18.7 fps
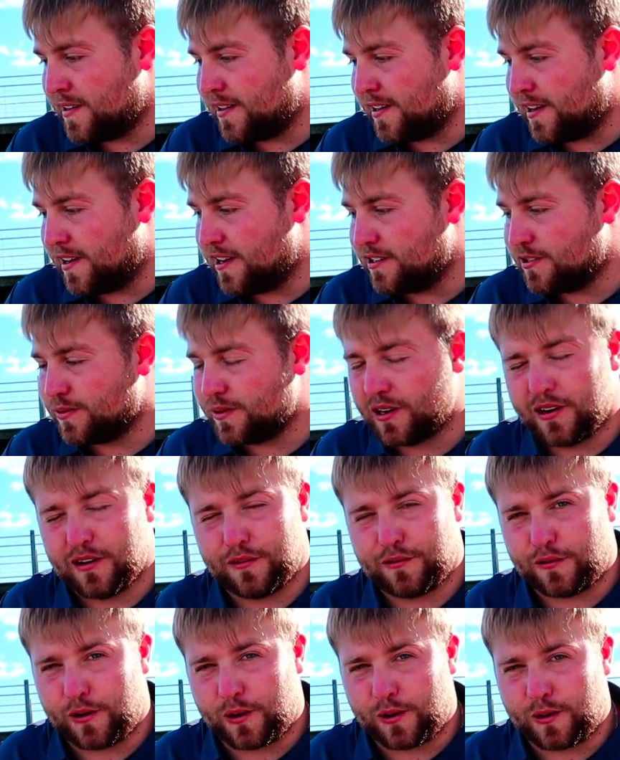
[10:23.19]
as we go
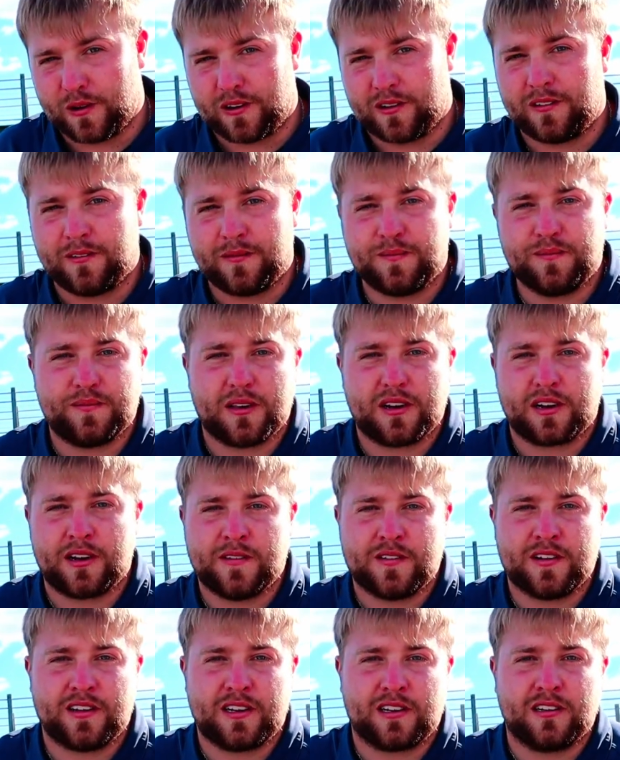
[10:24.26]
forward, making
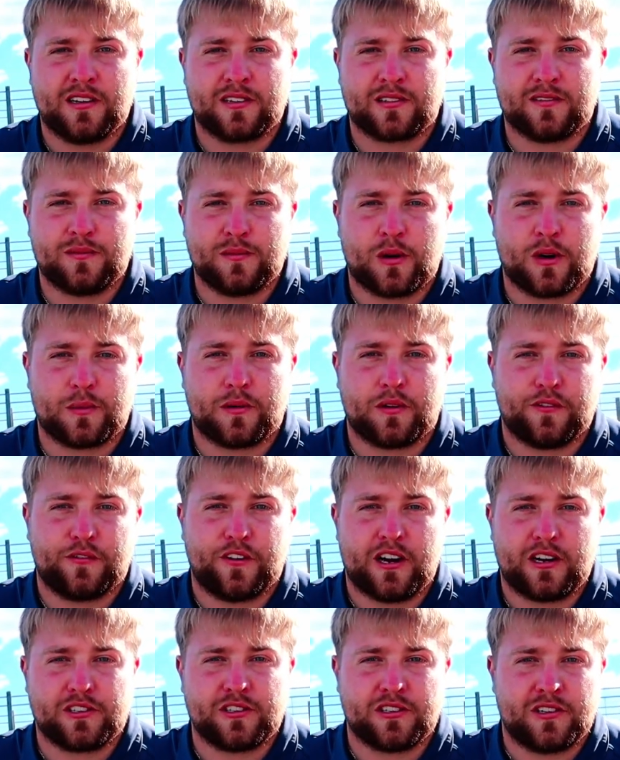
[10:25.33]
everything look more
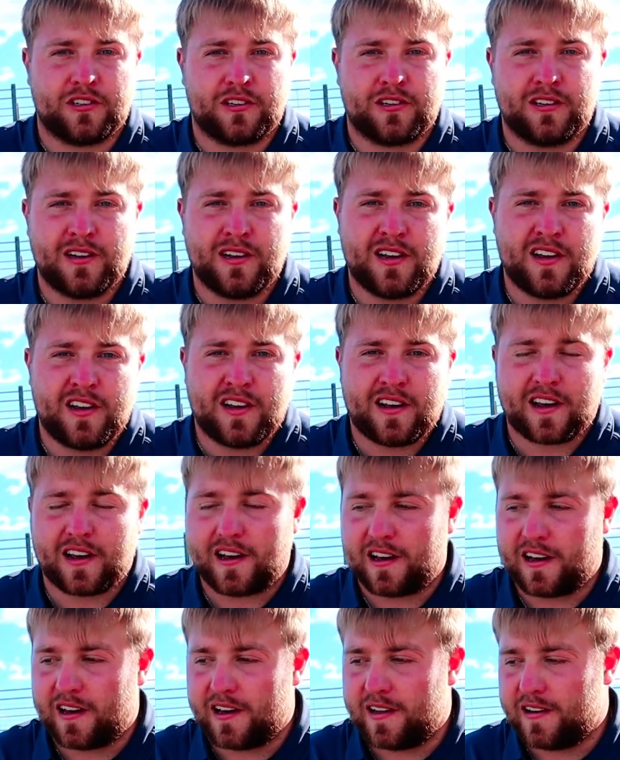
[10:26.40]
professional,
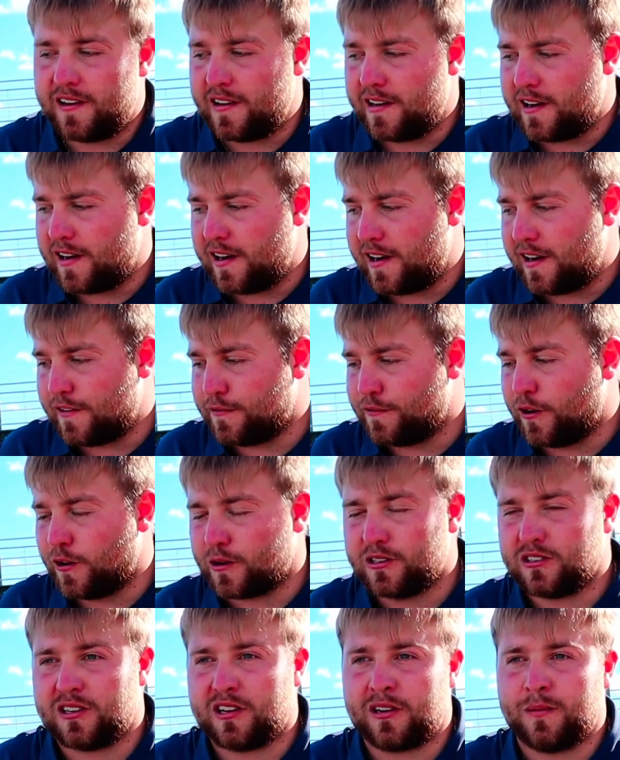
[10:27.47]
and
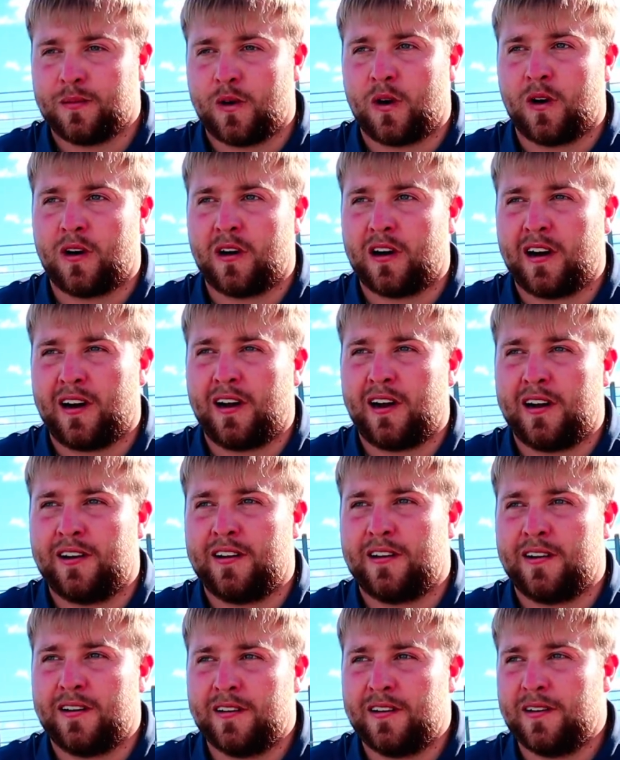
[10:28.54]
focusing more
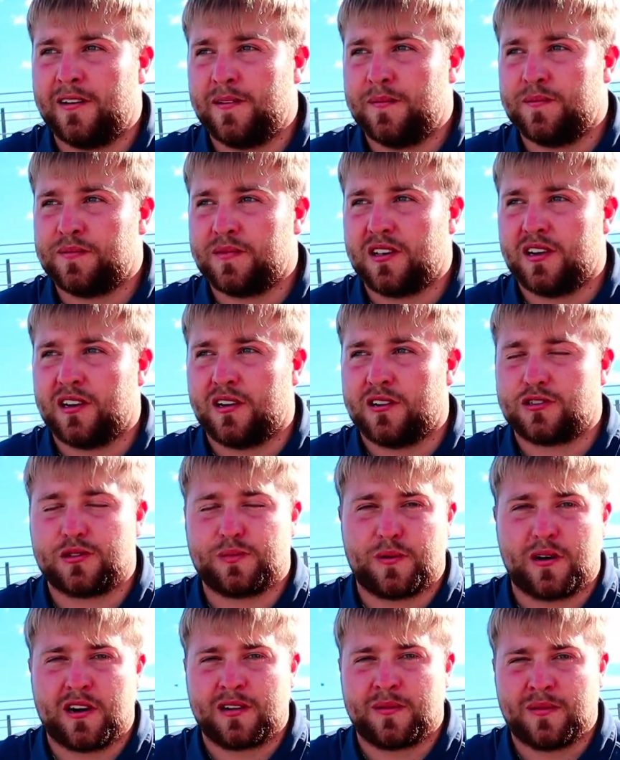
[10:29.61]
on, you know,
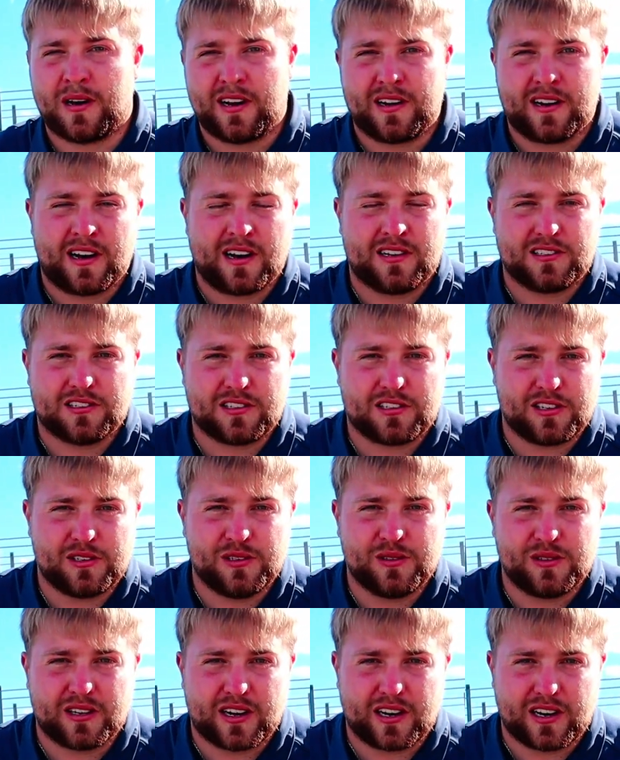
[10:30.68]
spreading my knowledge to
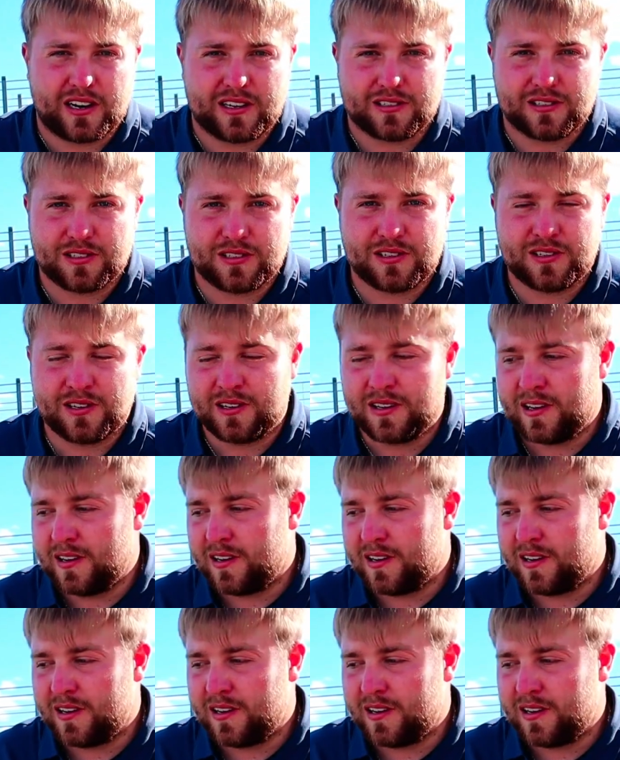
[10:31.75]
you guys